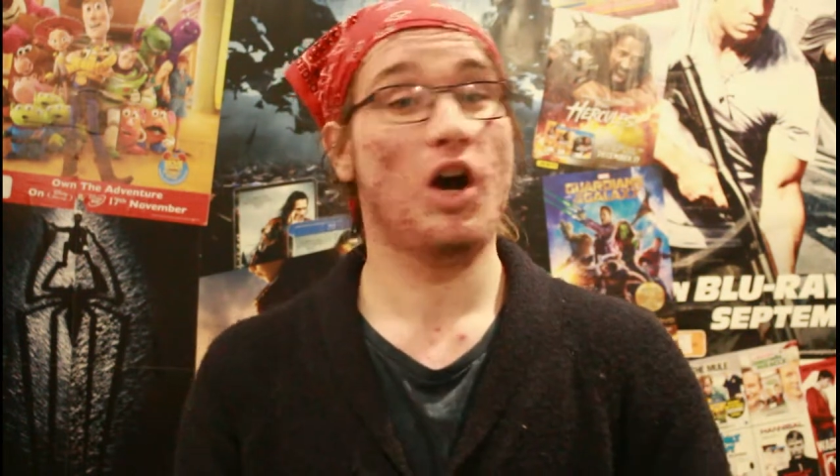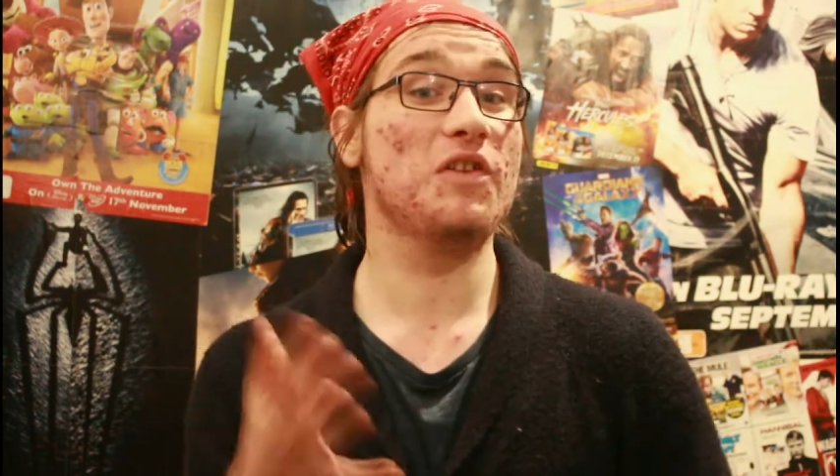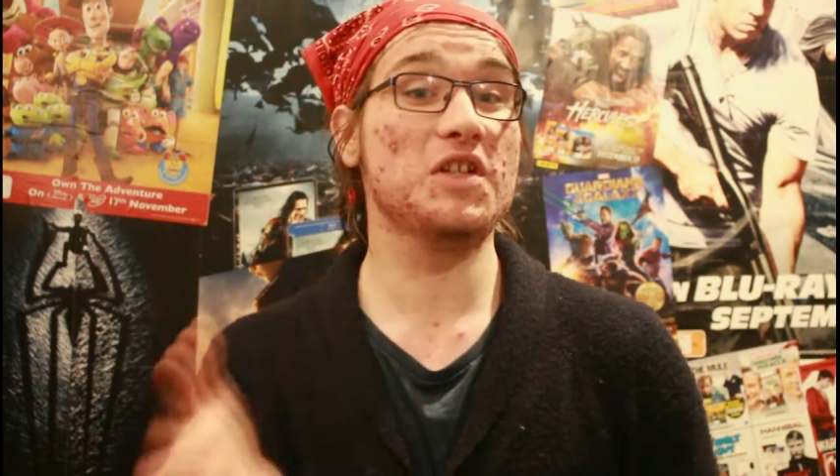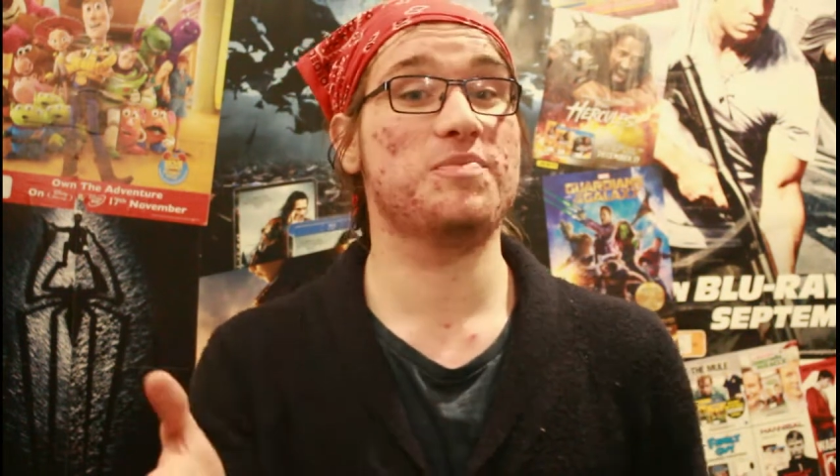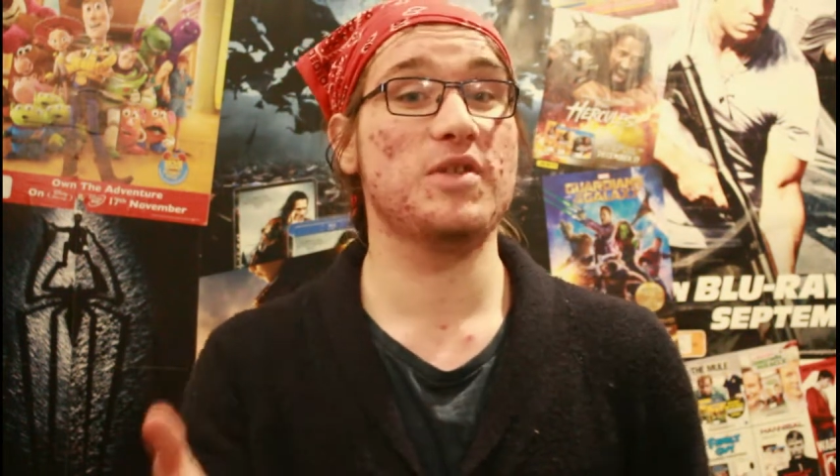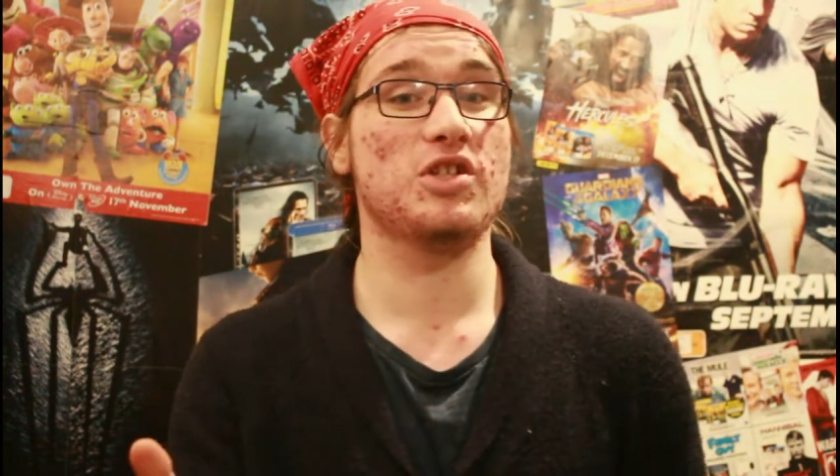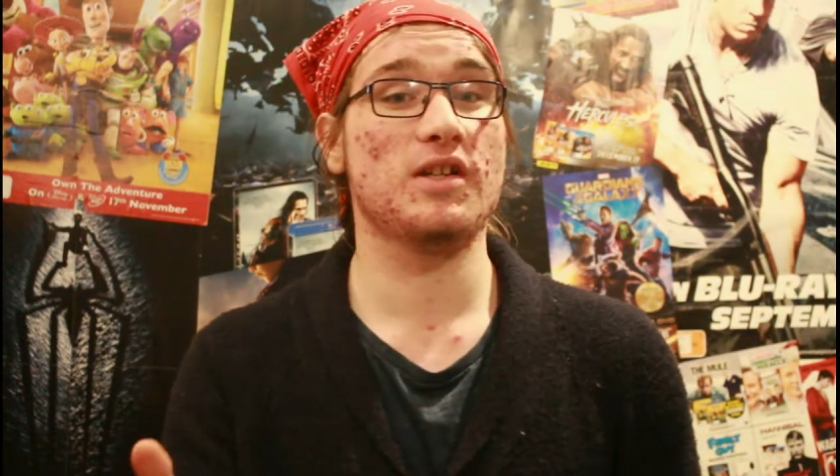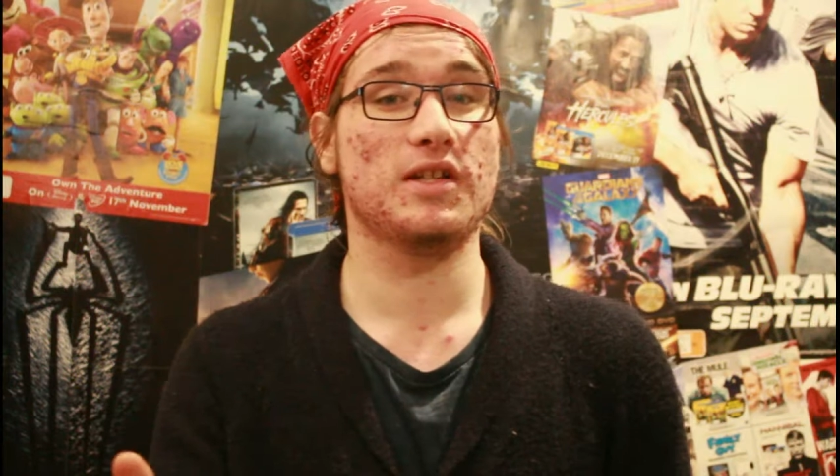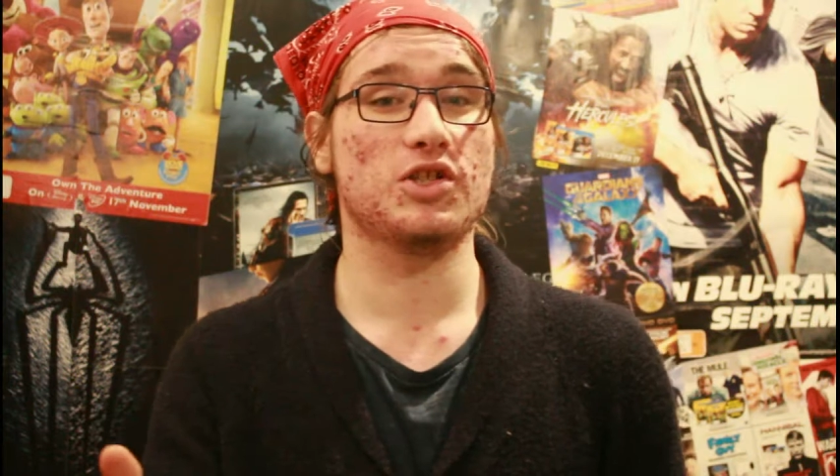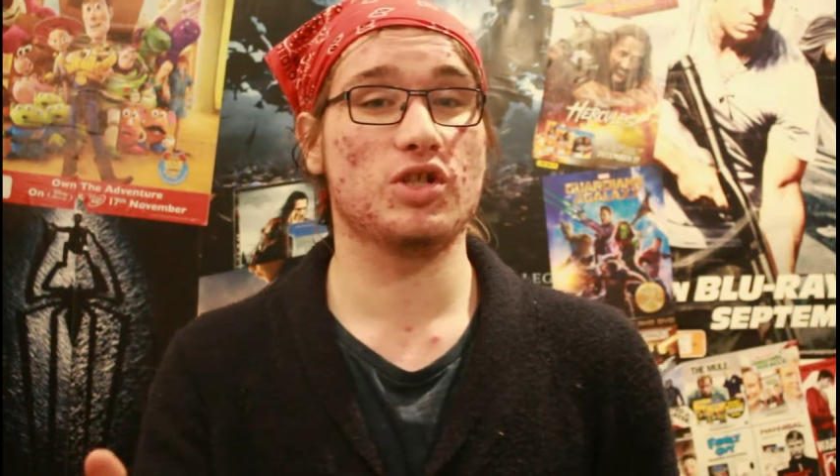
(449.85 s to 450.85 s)
On the special
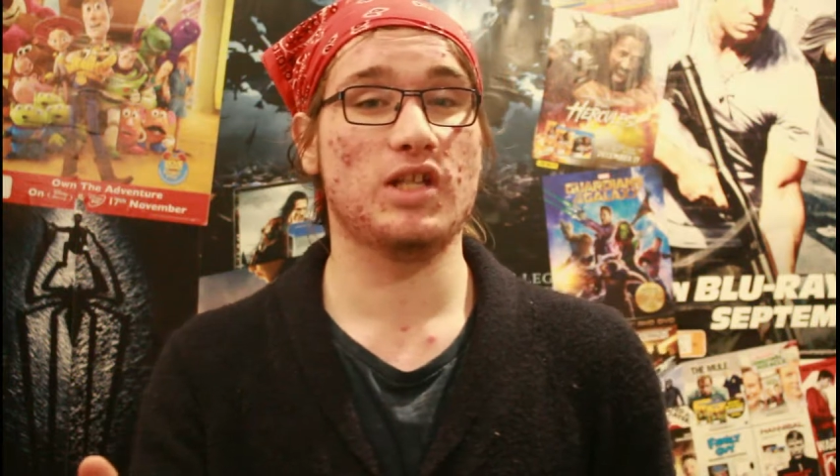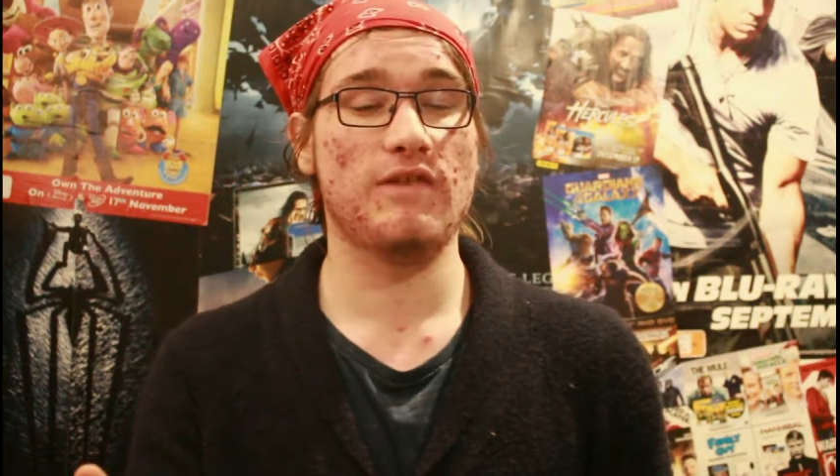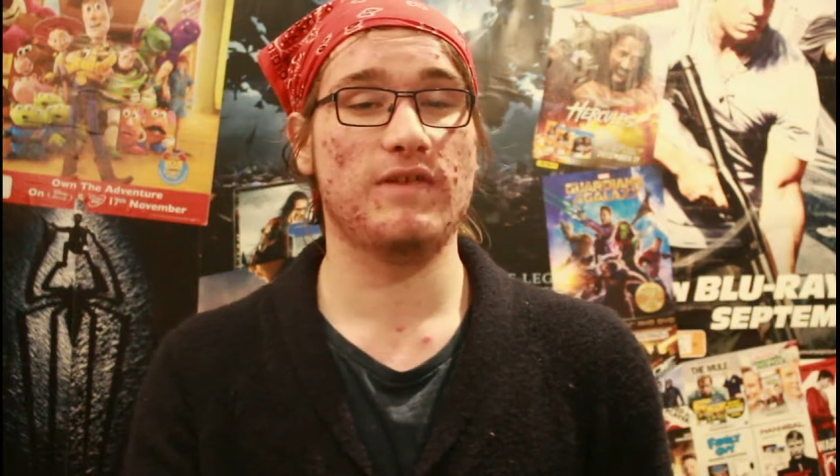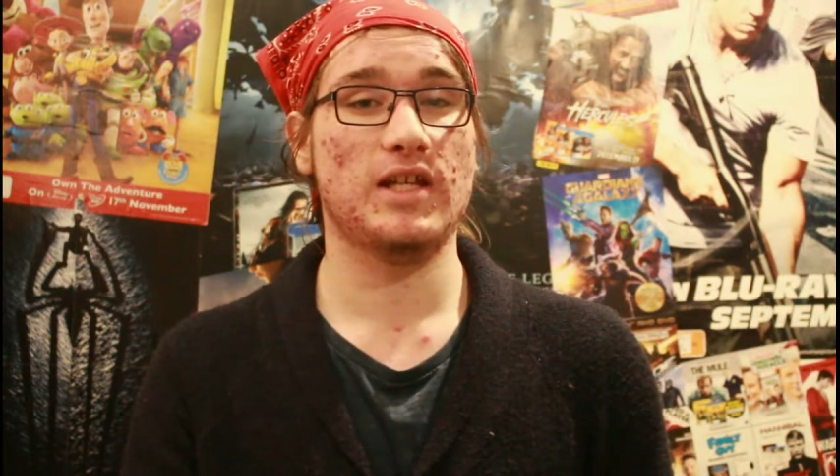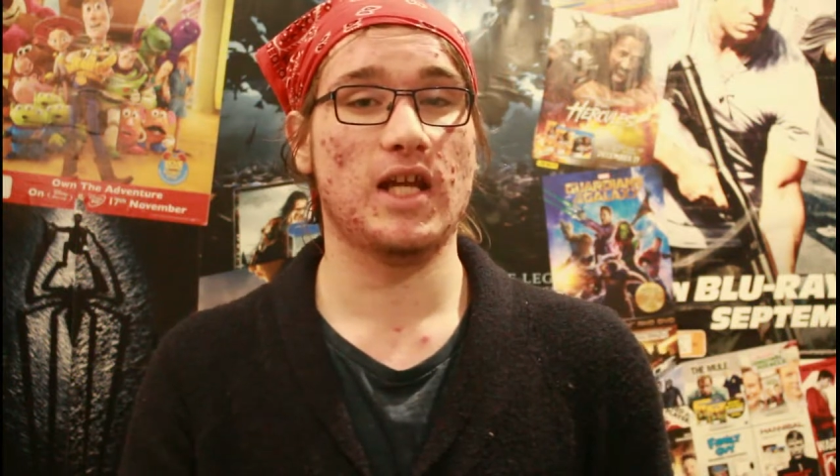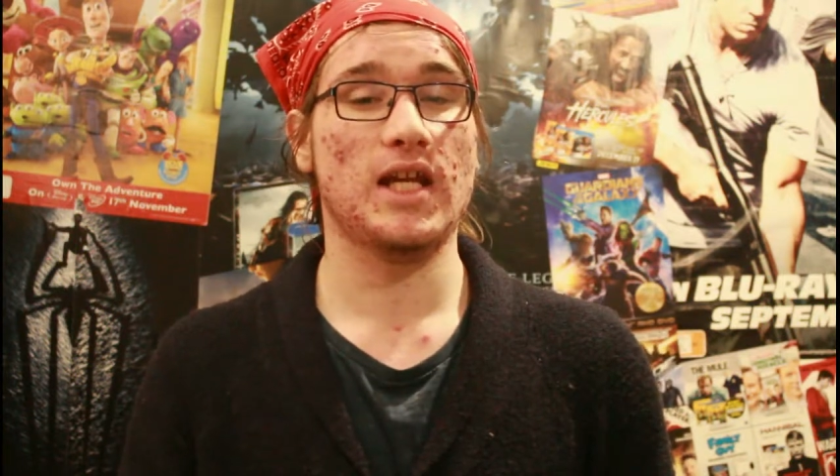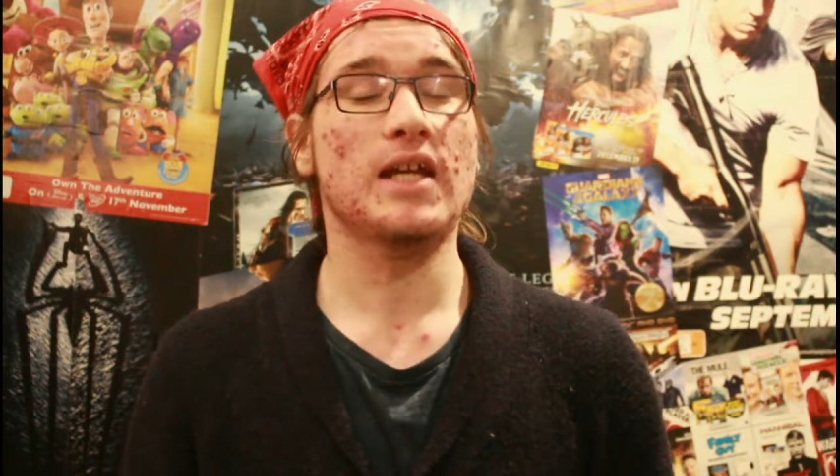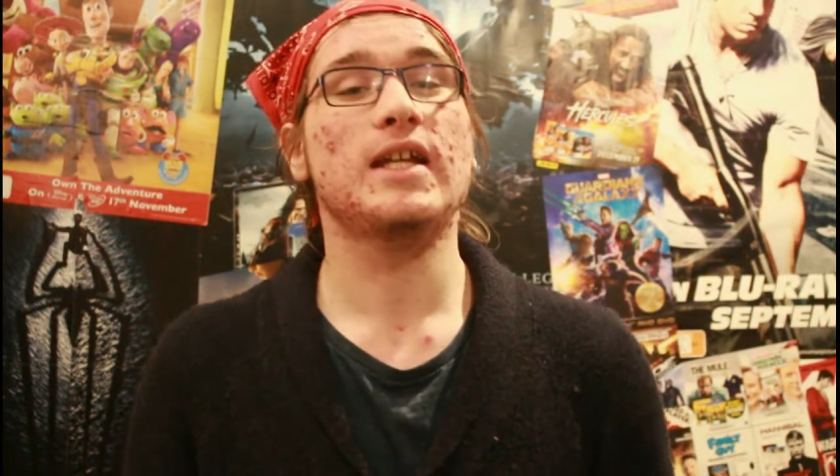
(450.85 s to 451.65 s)
edition DVD,